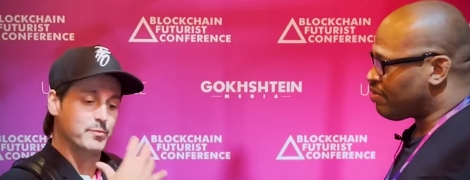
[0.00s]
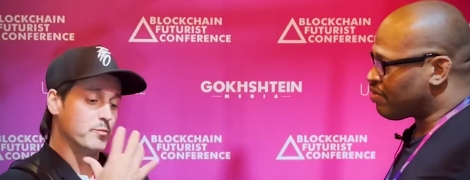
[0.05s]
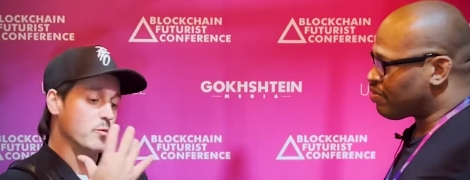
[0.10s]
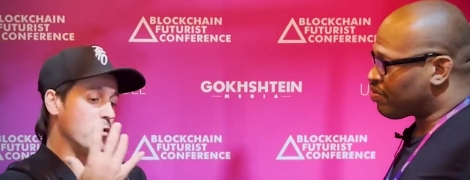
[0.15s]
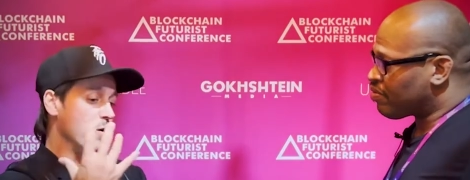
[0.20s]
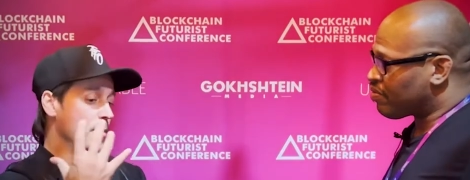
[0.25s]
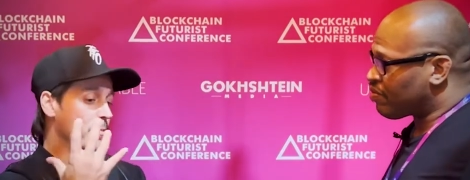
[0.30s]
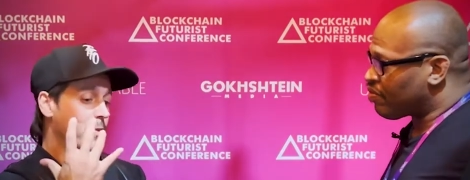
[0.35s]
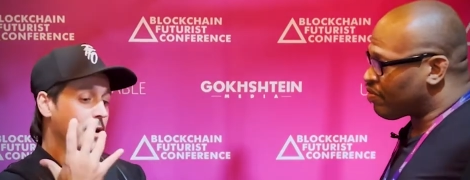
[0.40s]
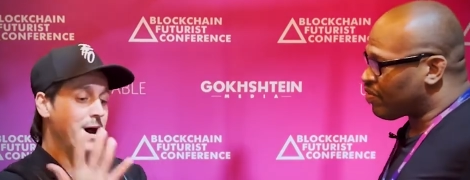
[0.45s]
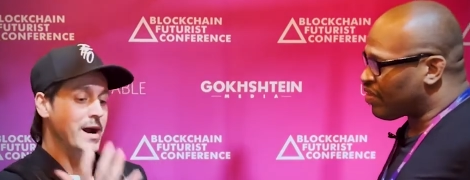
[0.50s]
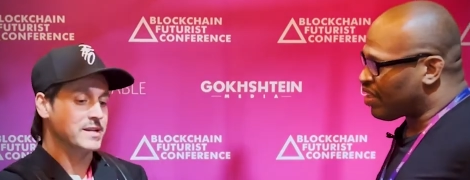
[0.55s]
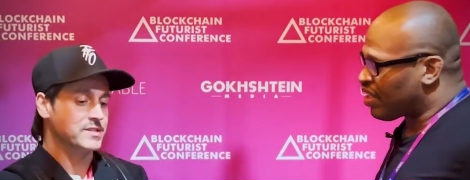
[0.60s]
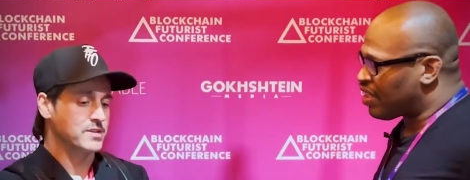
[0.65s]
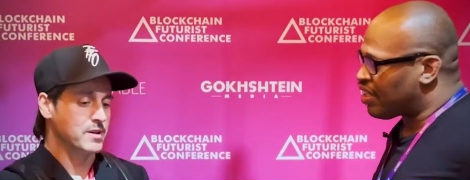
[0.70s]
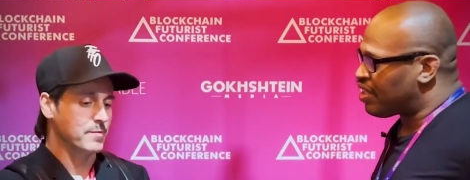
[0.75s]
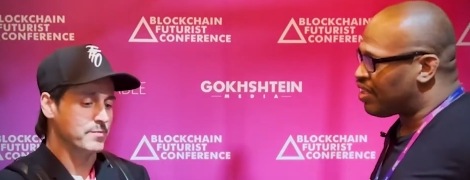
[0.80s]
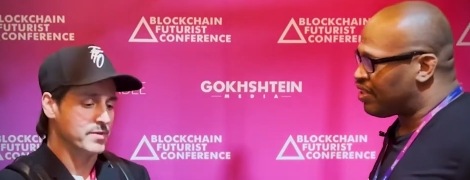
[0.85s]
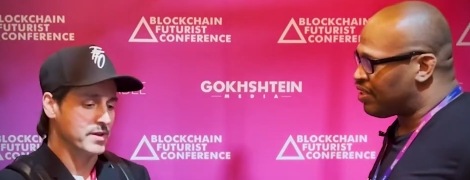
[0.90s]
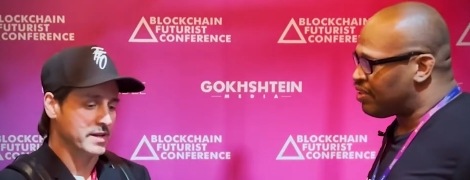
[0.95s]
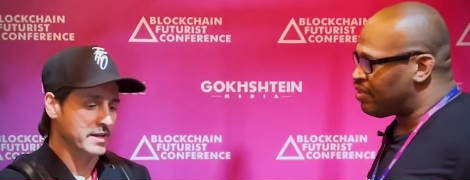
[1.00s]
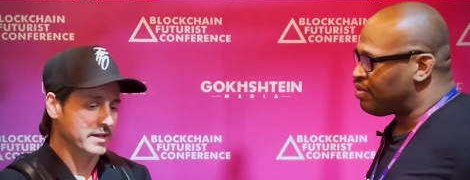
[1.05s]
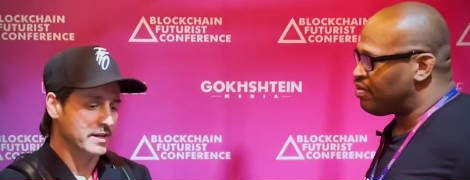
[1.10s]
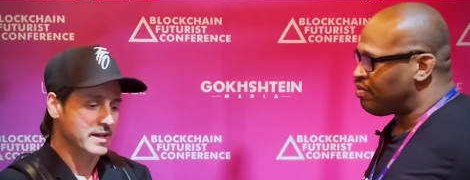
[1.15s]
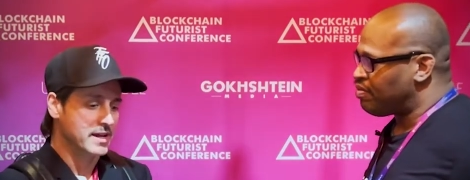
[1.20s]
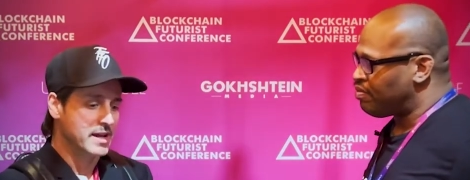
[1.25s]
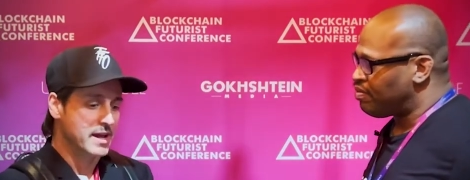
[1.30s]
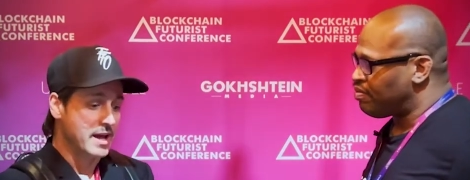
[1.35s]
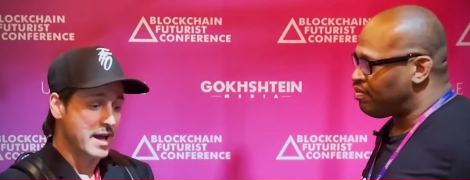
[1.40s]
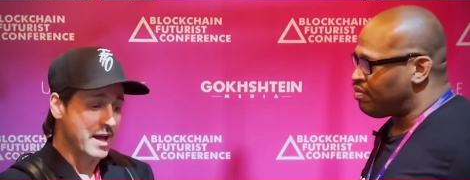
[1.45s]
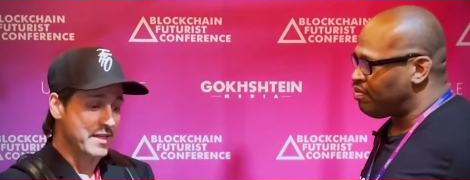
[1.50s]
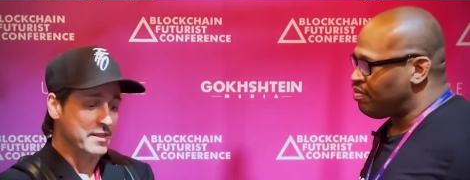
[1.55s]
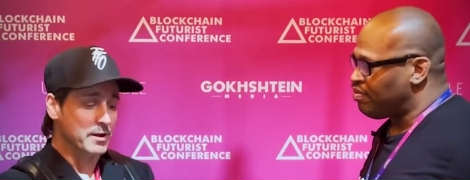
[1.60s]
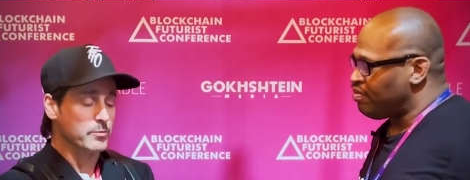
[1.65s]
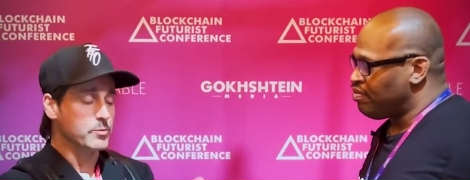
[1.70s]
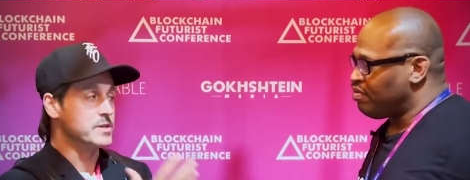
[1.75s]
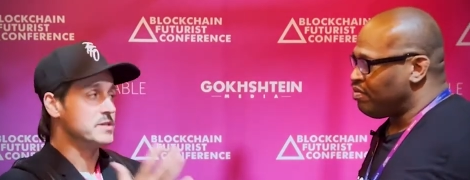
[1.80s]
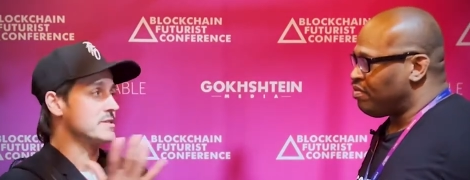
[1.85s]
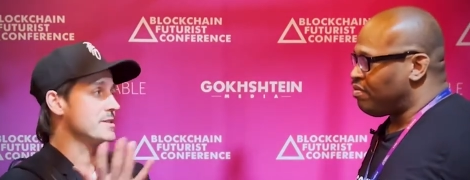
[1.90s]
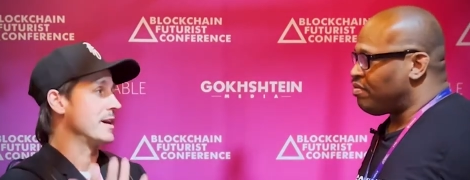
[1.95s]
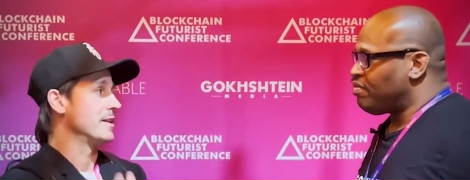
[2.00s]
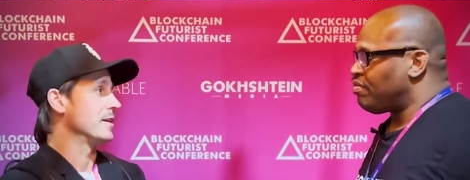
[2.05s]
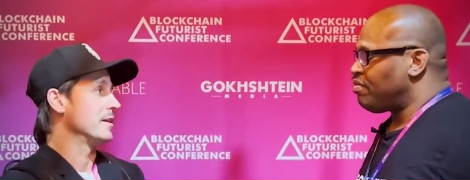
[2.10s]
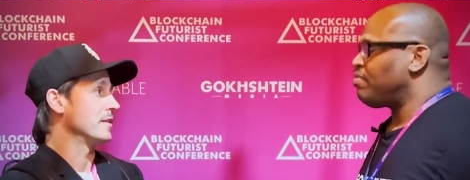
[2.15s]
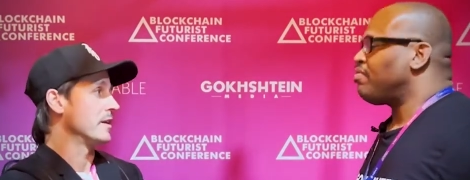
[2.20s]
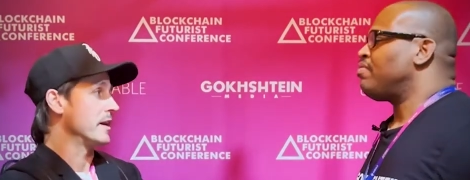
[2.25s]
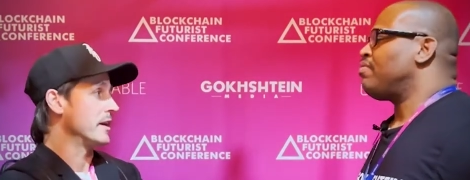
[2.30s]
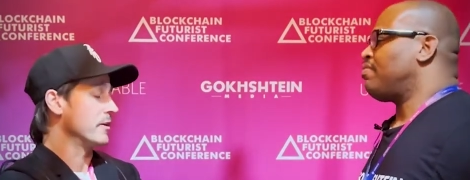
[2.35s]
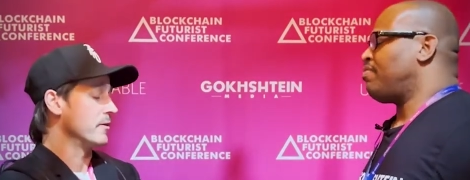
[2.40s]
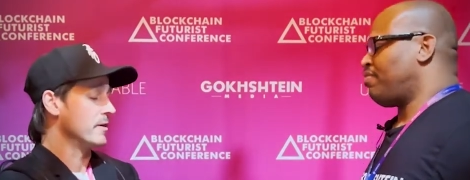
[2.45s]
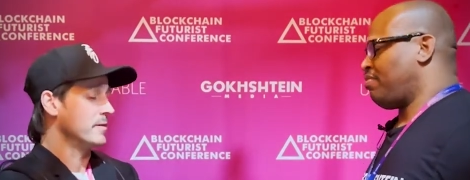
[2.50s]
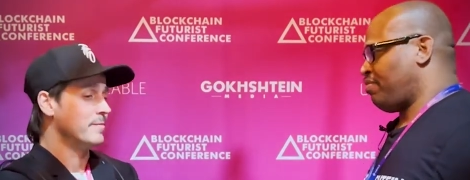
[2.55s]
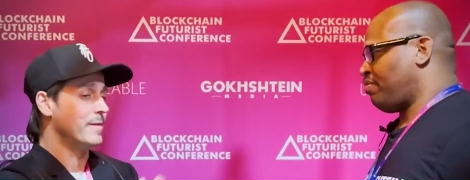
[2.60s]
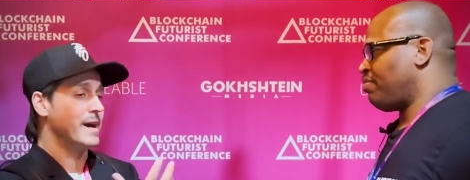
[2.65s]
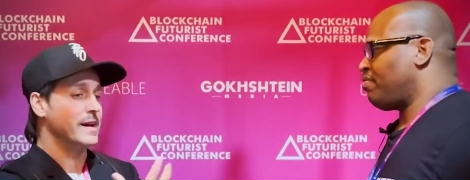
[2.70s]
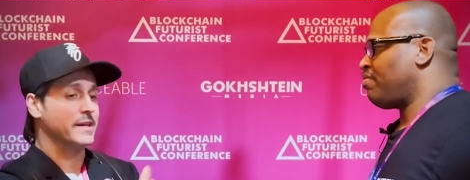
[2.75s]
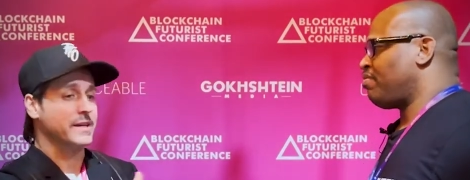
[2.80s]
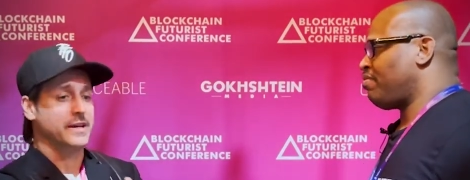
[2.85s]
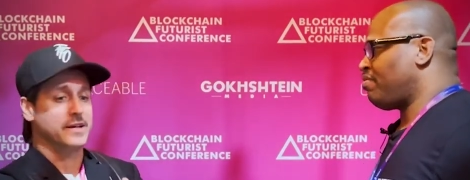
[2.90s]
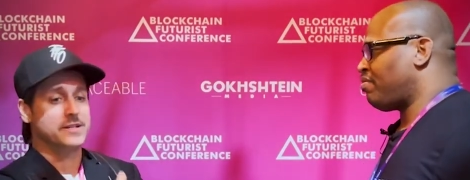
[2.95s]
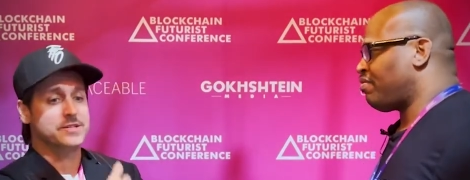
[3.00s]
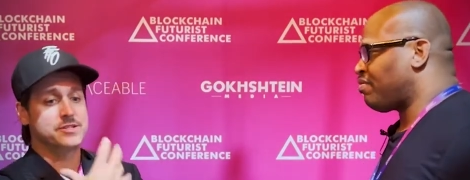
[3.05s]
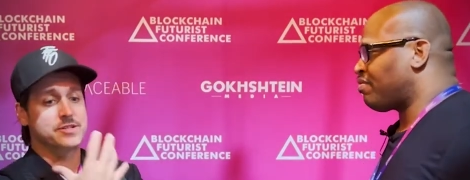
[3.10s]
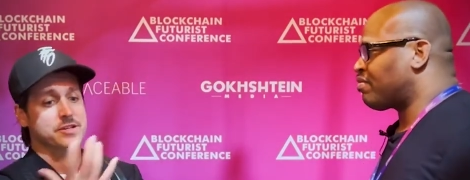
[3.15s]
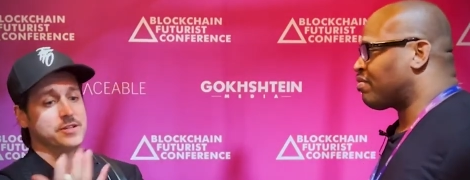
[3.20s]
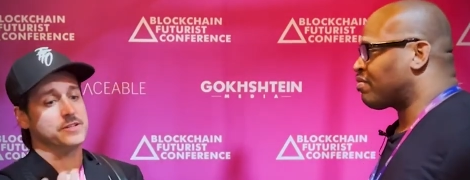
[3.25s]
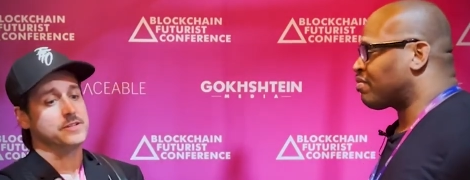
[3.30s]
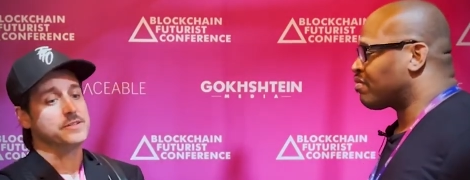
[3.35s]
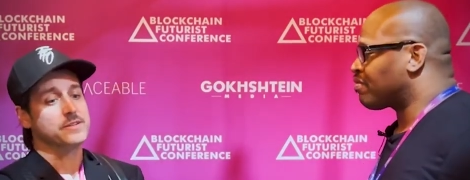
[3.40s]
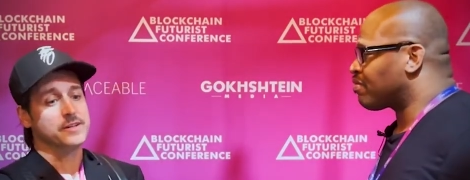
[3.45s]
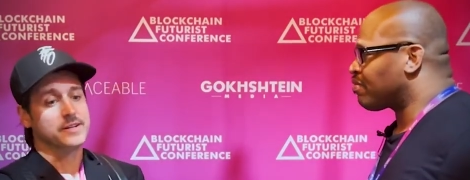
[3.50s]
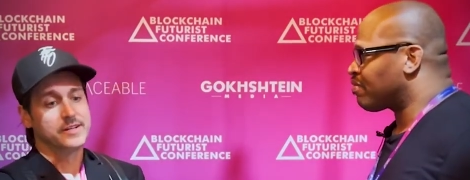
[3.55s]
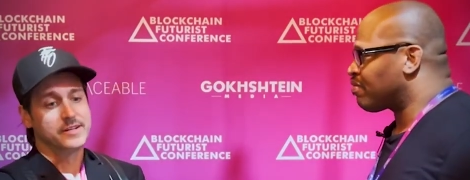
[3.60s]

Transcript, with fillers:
Speaker 1: were to buy something and then resell it later, and my kids could,